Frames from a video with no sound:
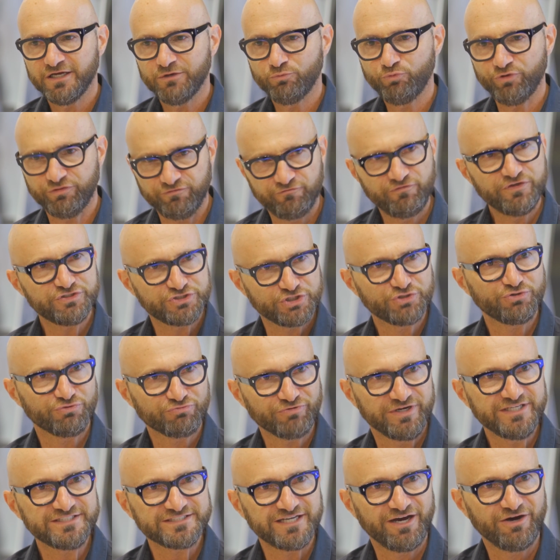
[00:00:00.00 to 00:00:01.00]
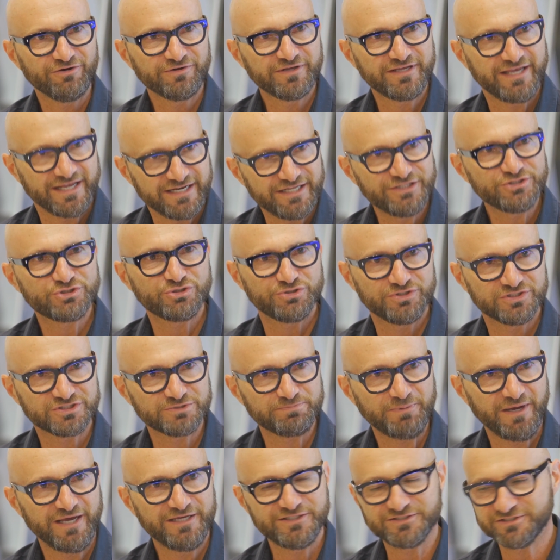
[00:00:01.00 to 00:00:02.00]
with physical retail, get into the
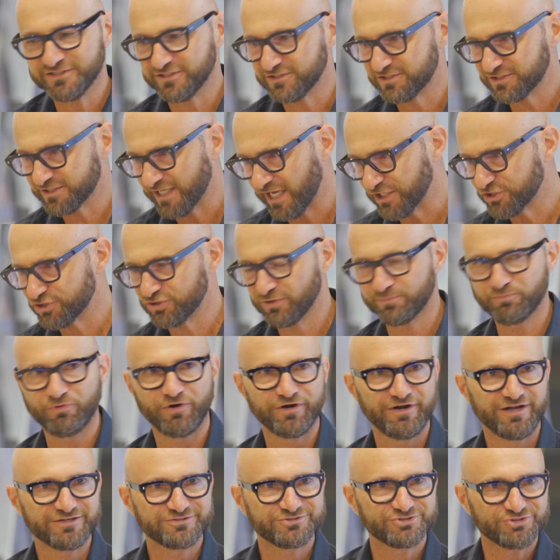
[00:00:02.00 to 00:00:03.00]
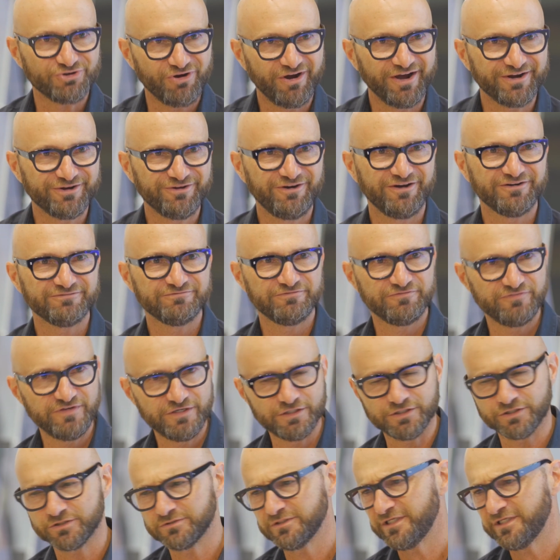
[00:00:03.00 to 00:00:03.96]
spaces, touch the product, try it on, feel it,